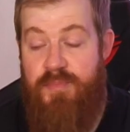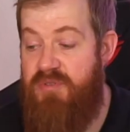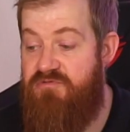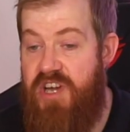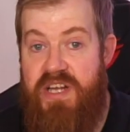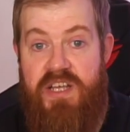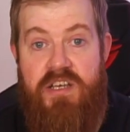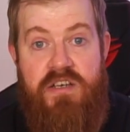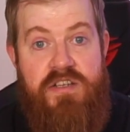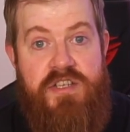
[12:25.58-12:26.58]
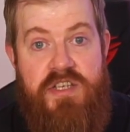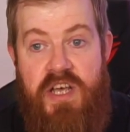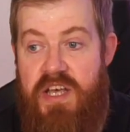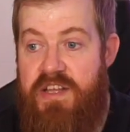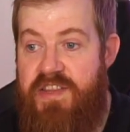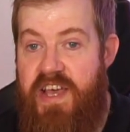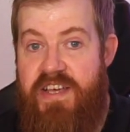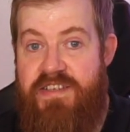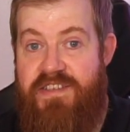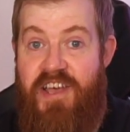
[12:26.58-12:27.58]
be really good.
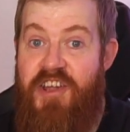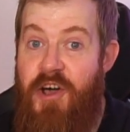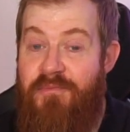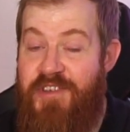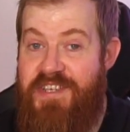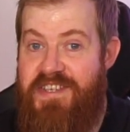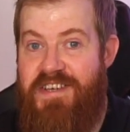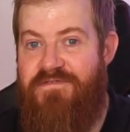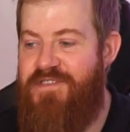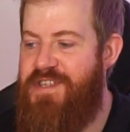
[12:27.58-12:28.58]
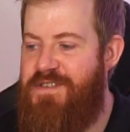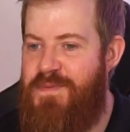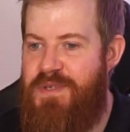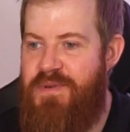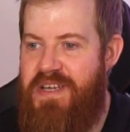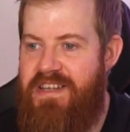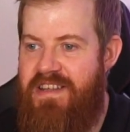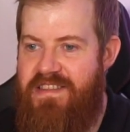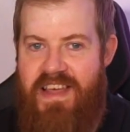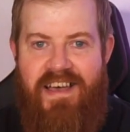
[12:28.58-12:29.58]
There's an obvious difference between
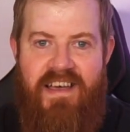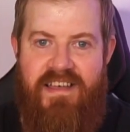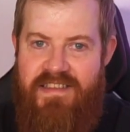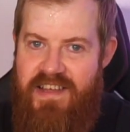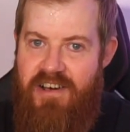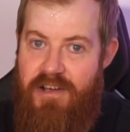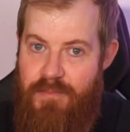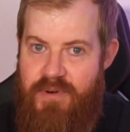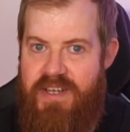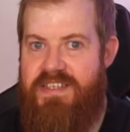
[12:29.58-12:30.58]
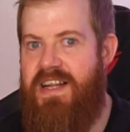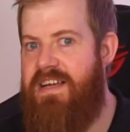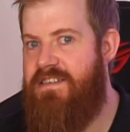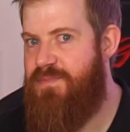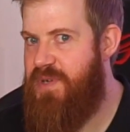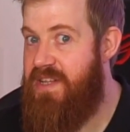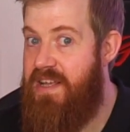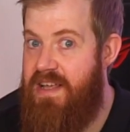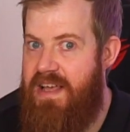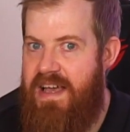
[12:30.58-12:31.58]
that and the HyperX Clouds, but
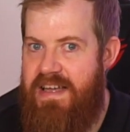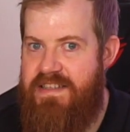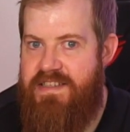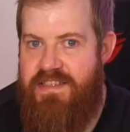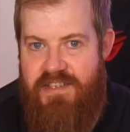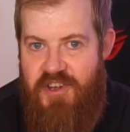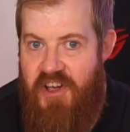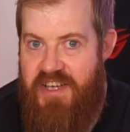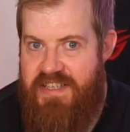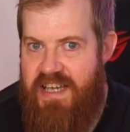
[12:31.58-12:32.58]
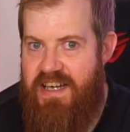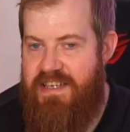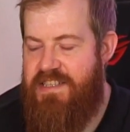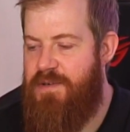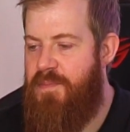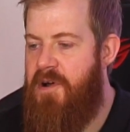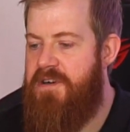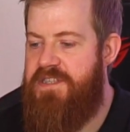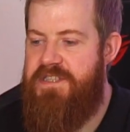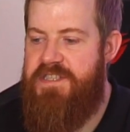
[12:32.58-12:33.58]
that's not exactly a
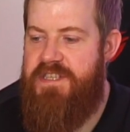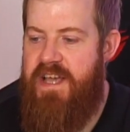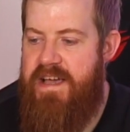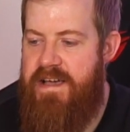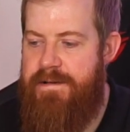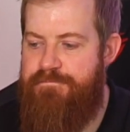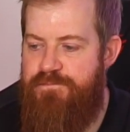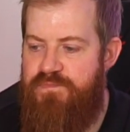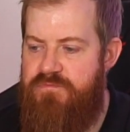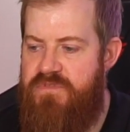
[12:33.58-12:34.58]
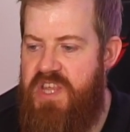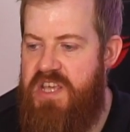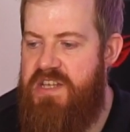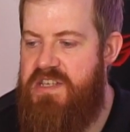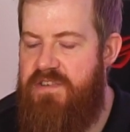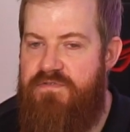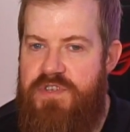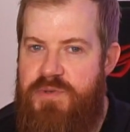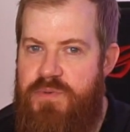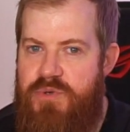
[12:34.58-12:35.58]
surprise. The
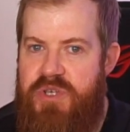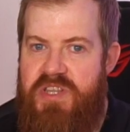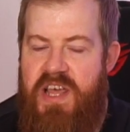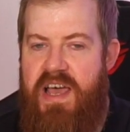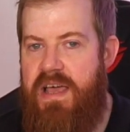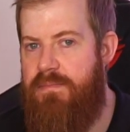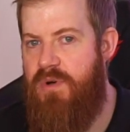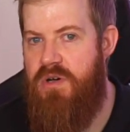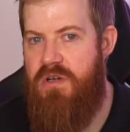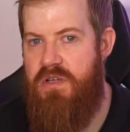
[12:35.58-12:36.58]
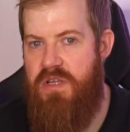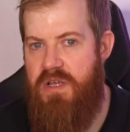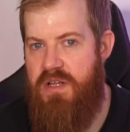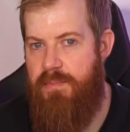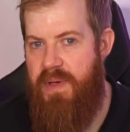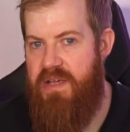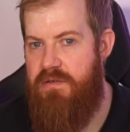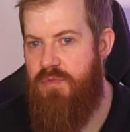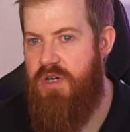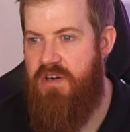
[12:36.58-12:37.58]
difference between that and my lapel
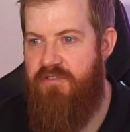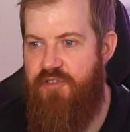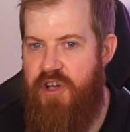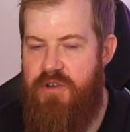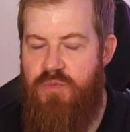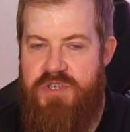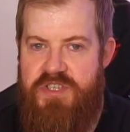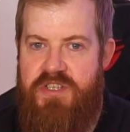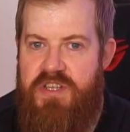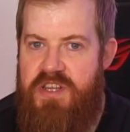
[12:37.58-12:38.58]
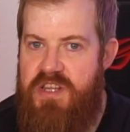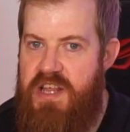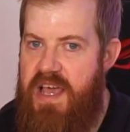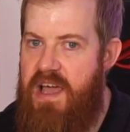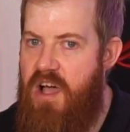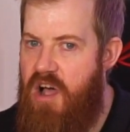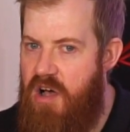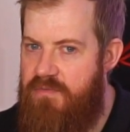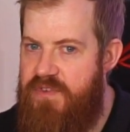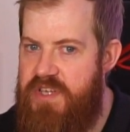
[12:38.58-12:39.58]
microphone wasn't that
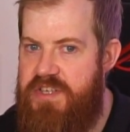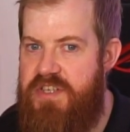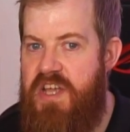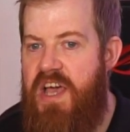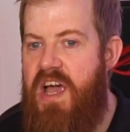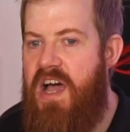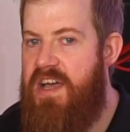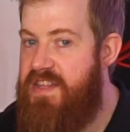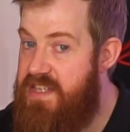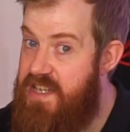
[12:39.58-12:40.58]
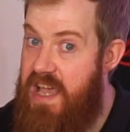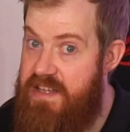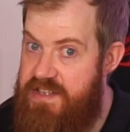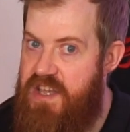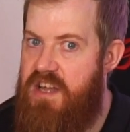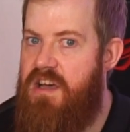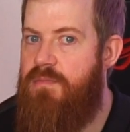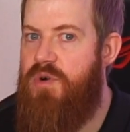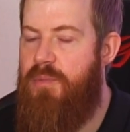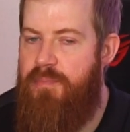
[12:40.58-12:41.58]
obvious. This has a lot
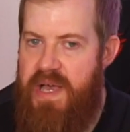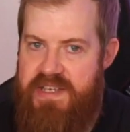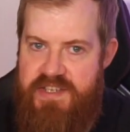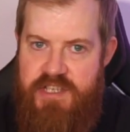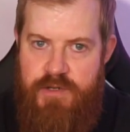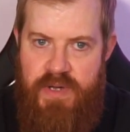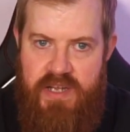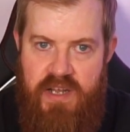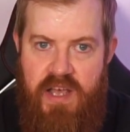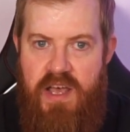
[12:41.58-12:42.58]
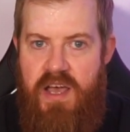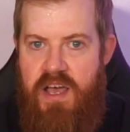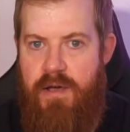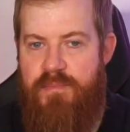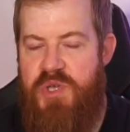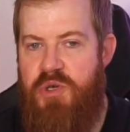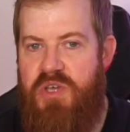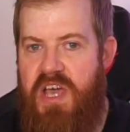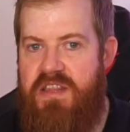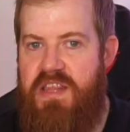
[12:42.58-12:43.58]
more bass to it, but you
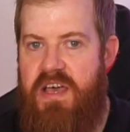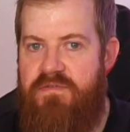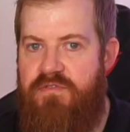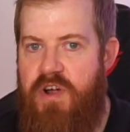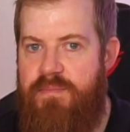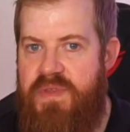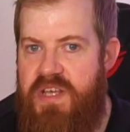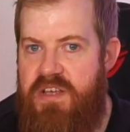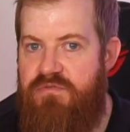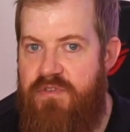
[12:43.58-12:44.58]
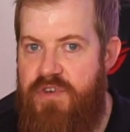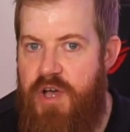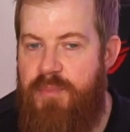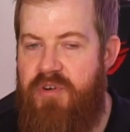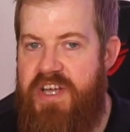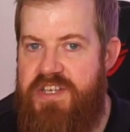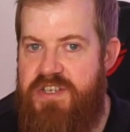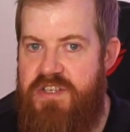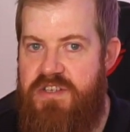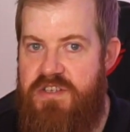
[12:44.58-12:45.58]
get that from the
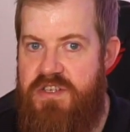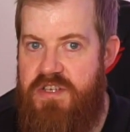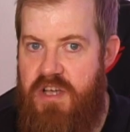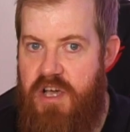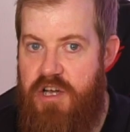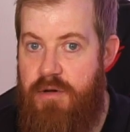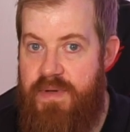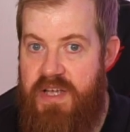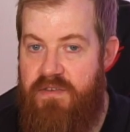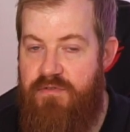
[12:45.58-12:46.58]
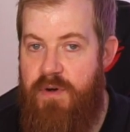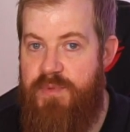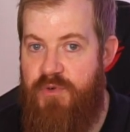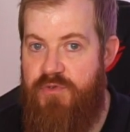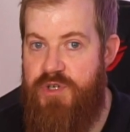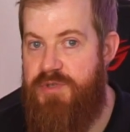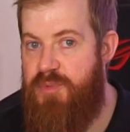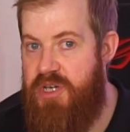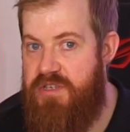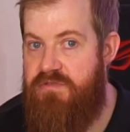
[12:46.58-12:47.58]
reverberations coming from your voice
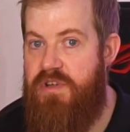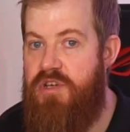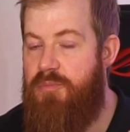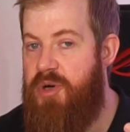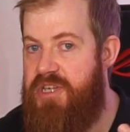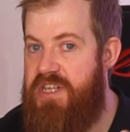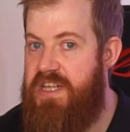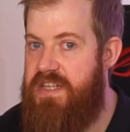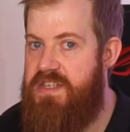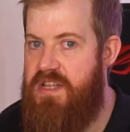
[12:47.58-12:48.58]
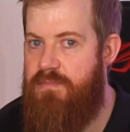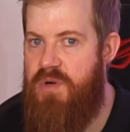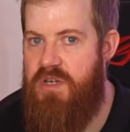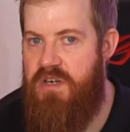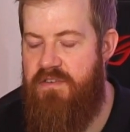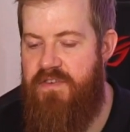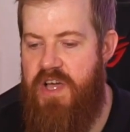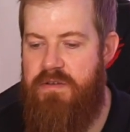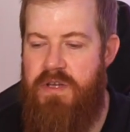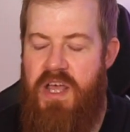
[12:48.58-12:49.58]
box through your body and into the
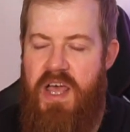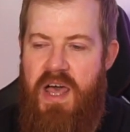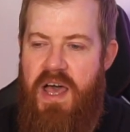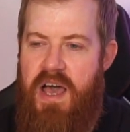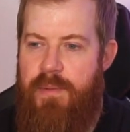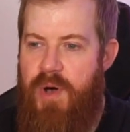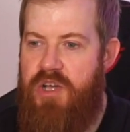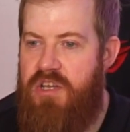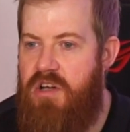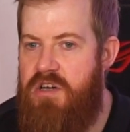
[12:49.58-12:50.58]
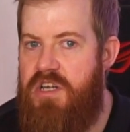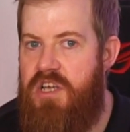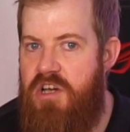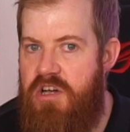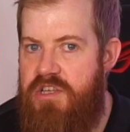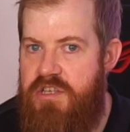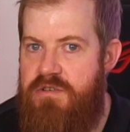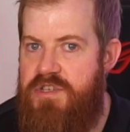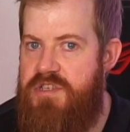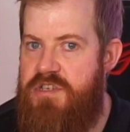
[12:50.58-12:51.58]
microphone. I kind of got
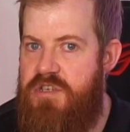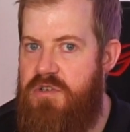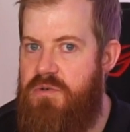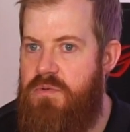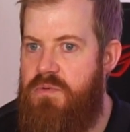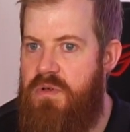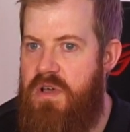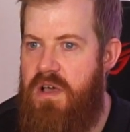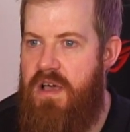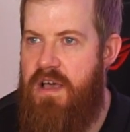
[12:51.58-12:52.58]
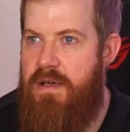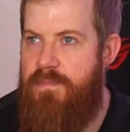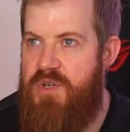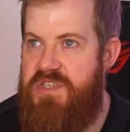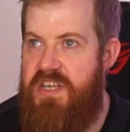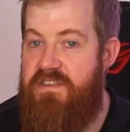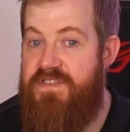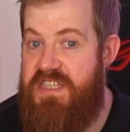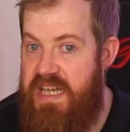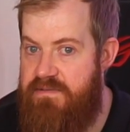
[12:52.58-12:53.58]
used to myself
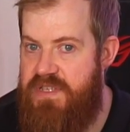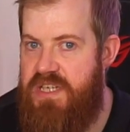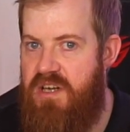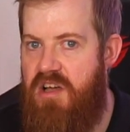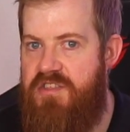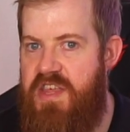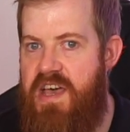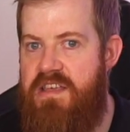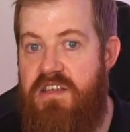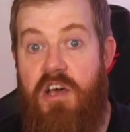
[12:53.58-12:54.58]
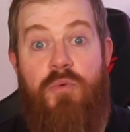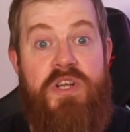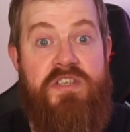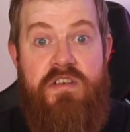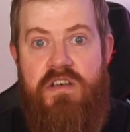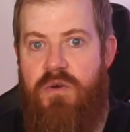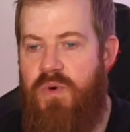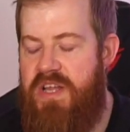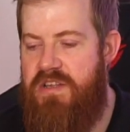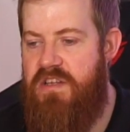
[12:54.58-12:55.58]
sounding like that. You know what it's like
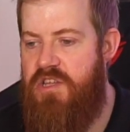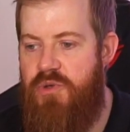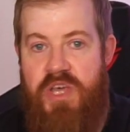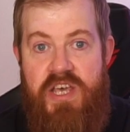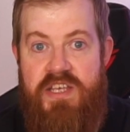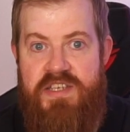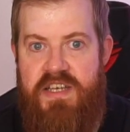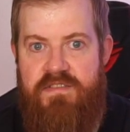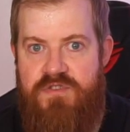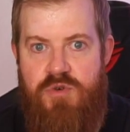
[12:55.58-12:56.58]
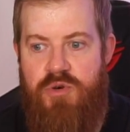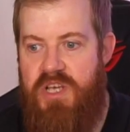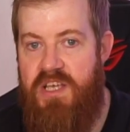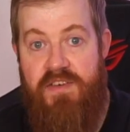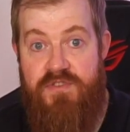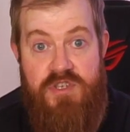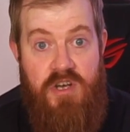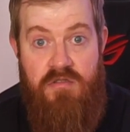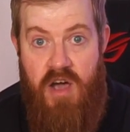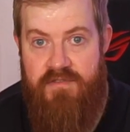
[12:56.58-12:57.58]
when you hear yourself talking, if you
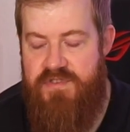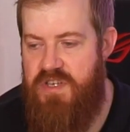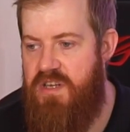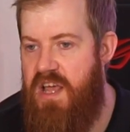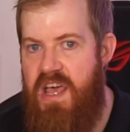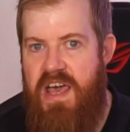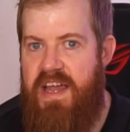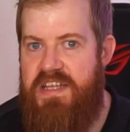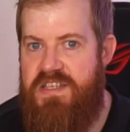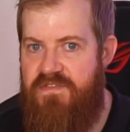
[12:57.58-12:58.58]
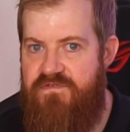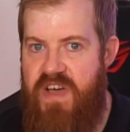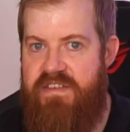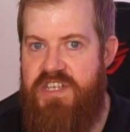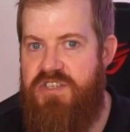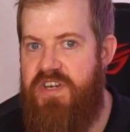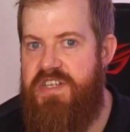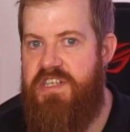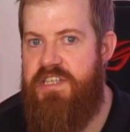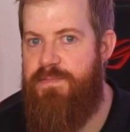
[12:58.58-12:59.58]
don't often, and it's a very
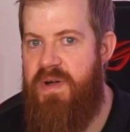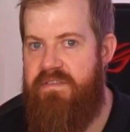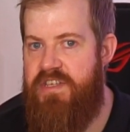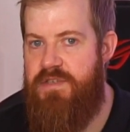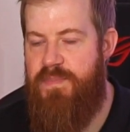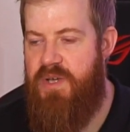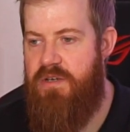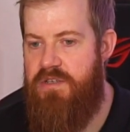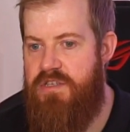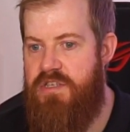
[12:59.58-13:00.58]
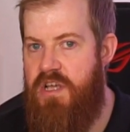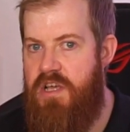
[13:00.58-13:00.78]
strange experience because